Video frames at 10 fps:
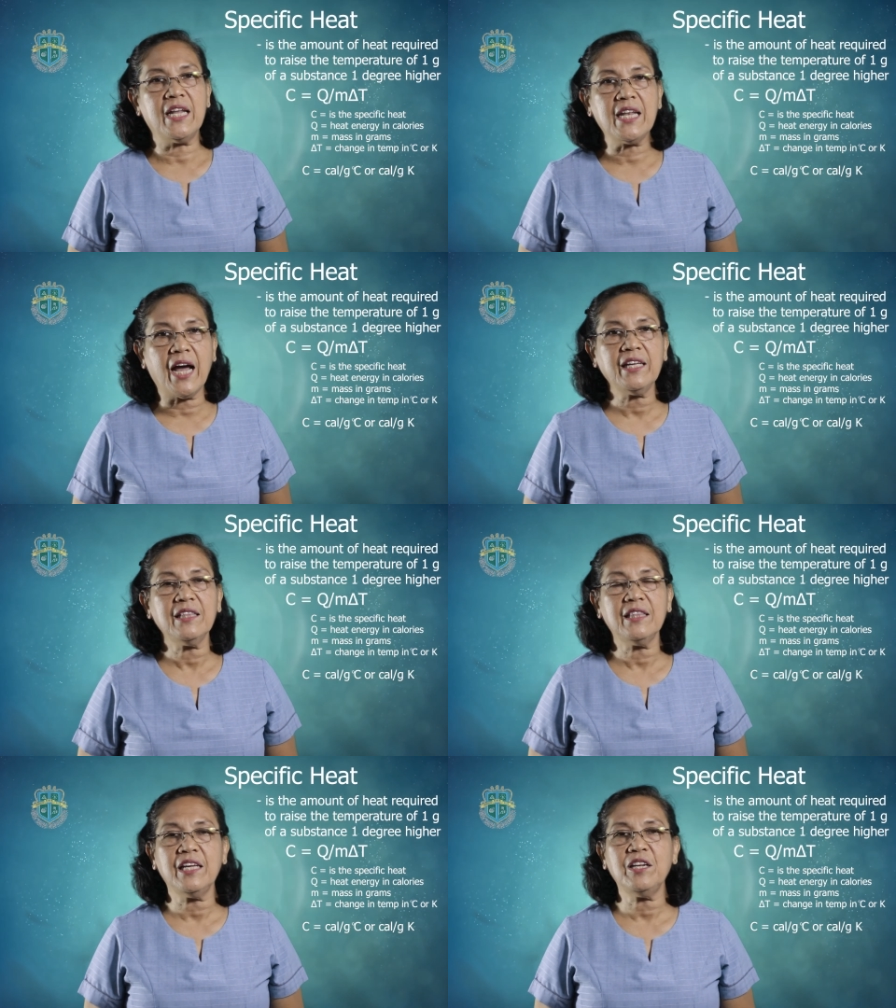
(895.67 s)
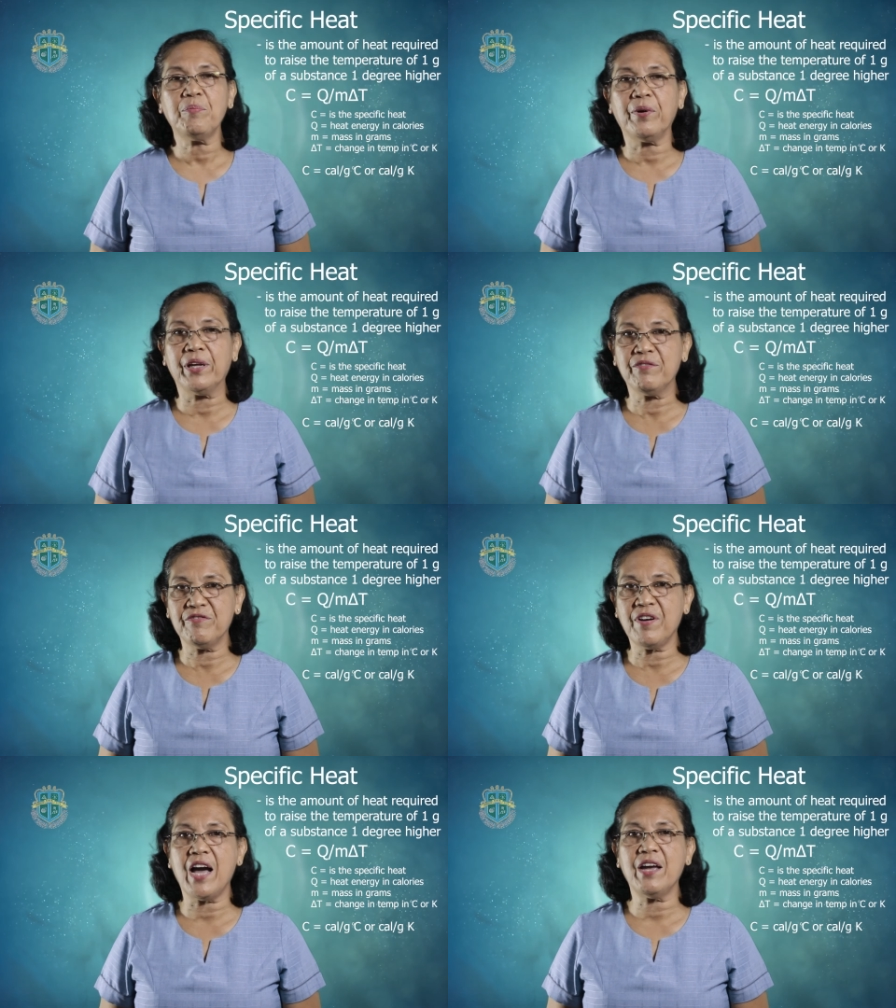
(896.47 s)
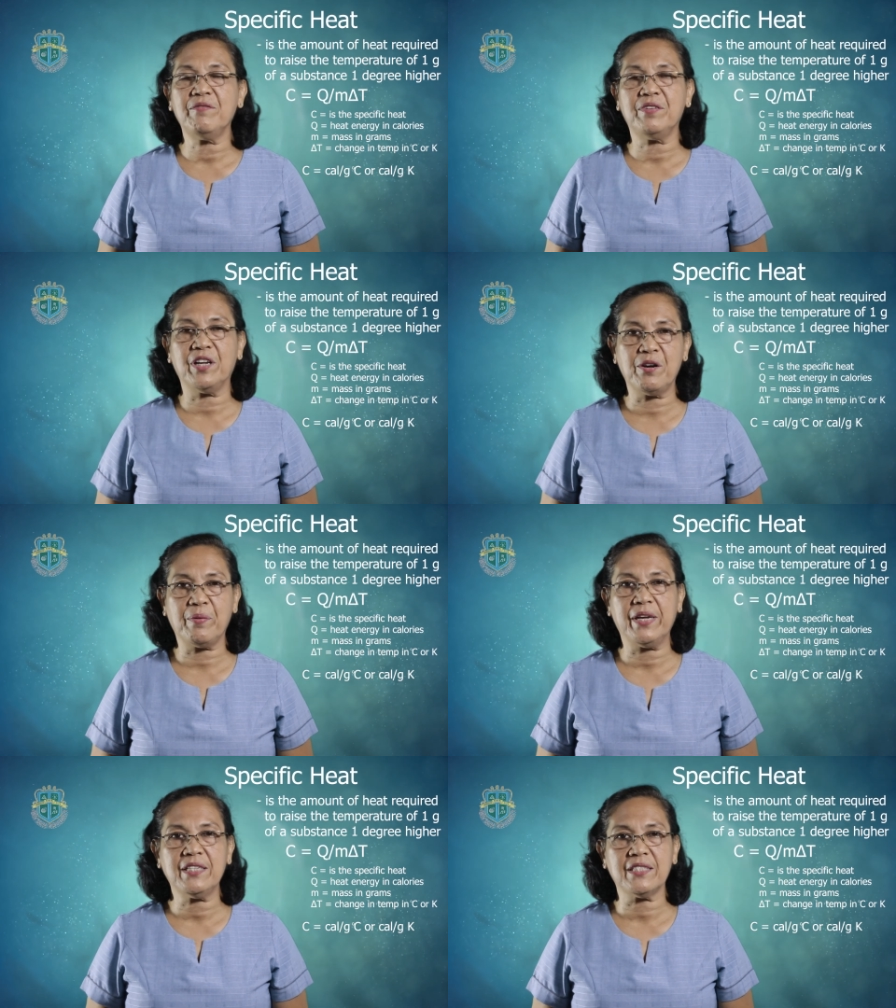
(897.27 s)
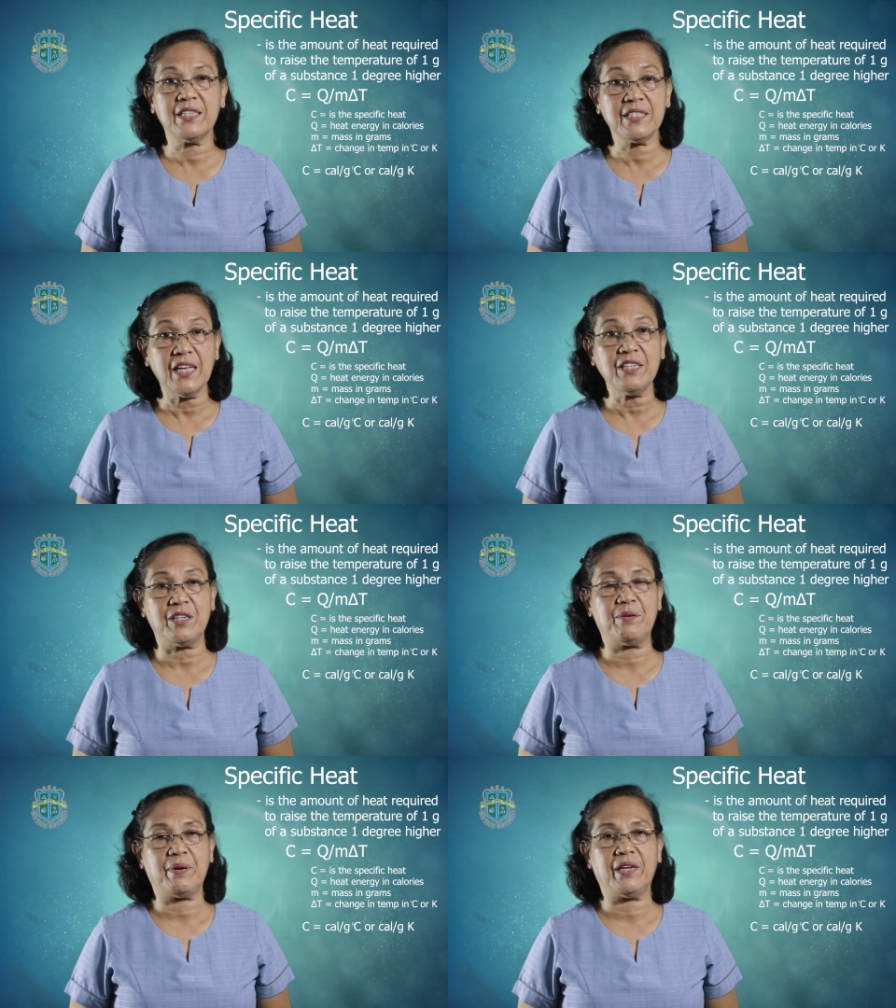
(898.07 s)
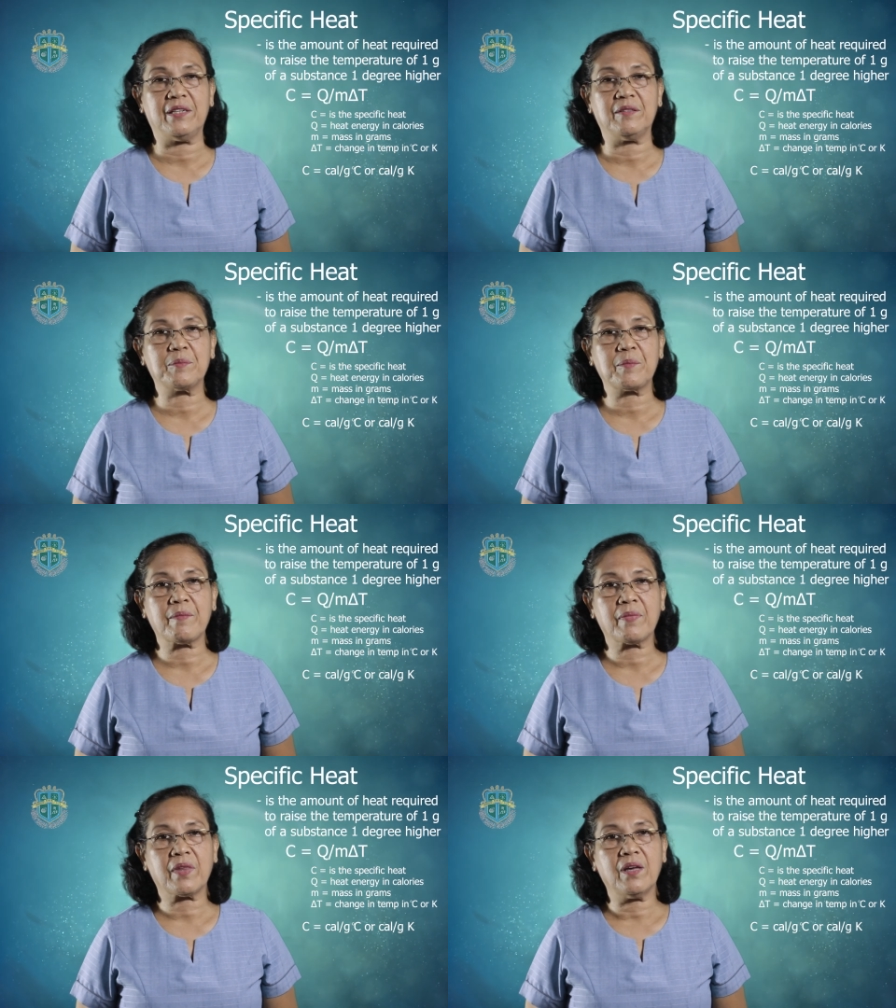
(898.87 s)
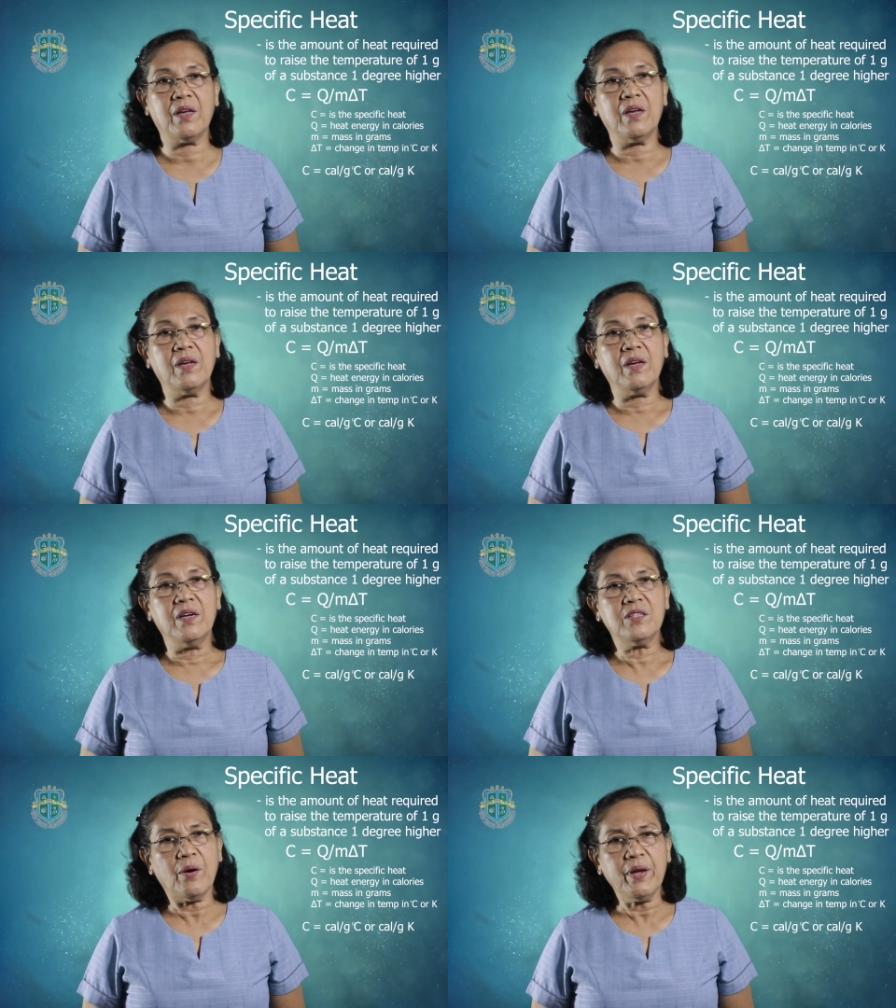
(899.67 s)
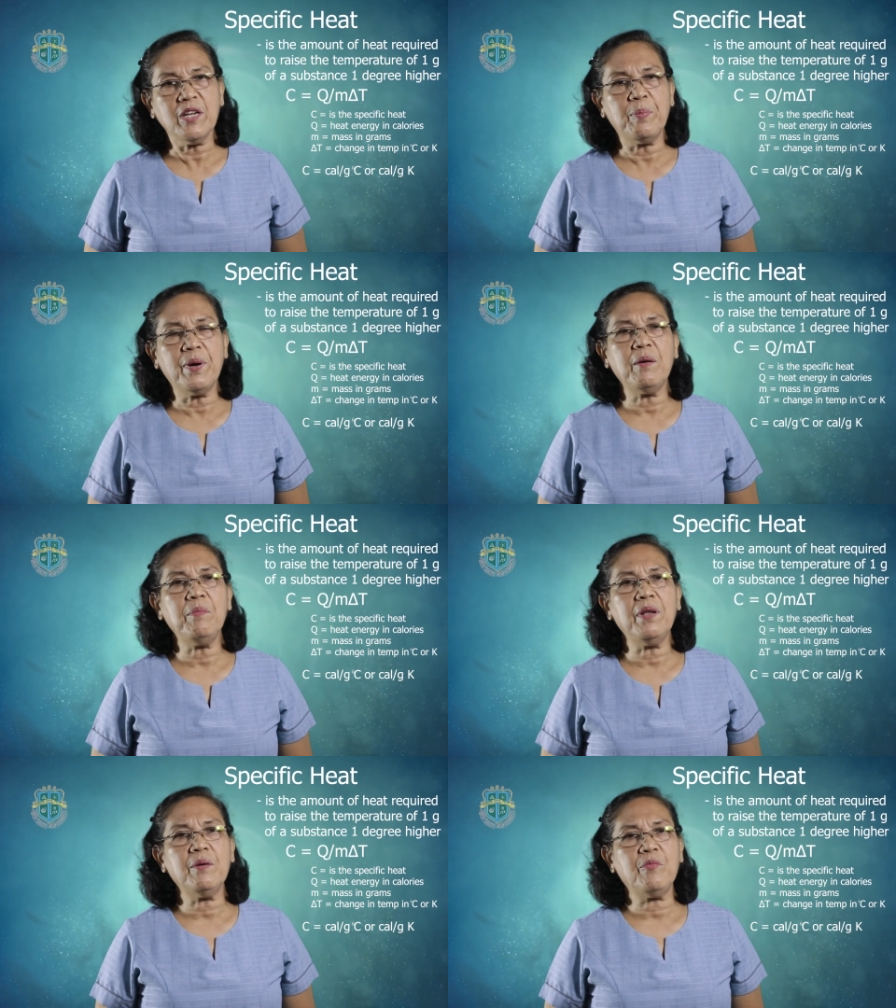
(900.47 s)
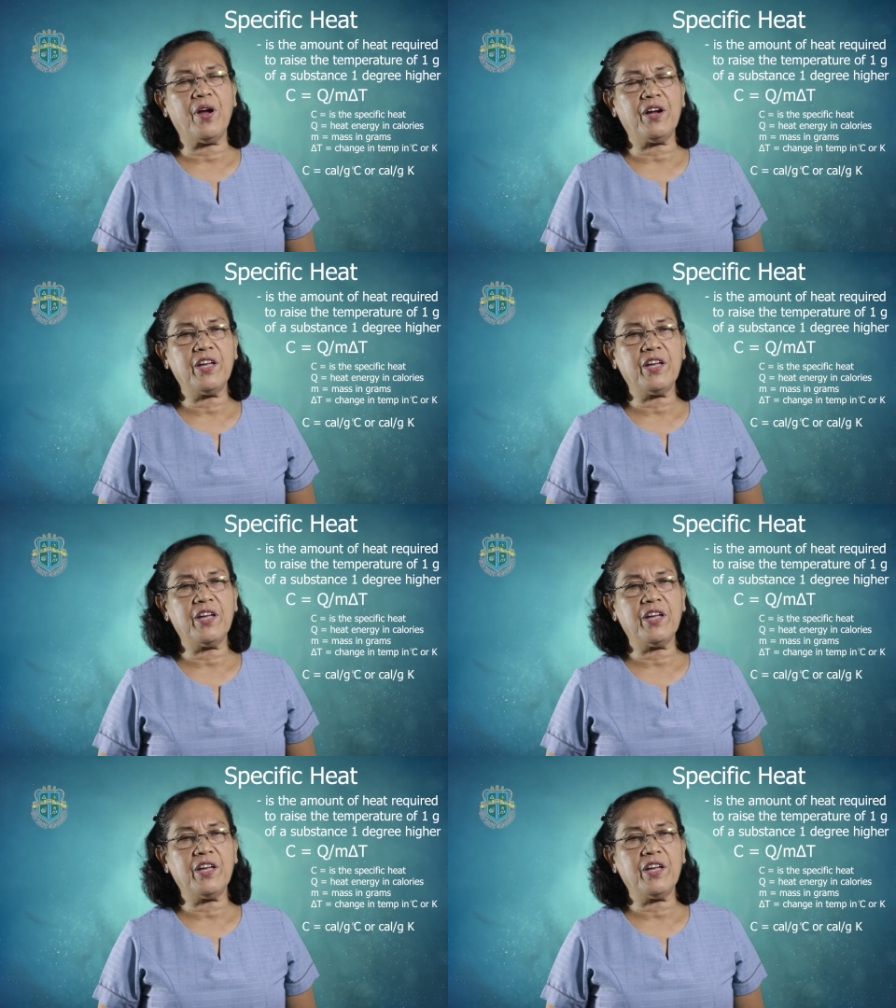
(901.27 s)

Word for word: 19.5 degrees centigrade. So in the problem, we are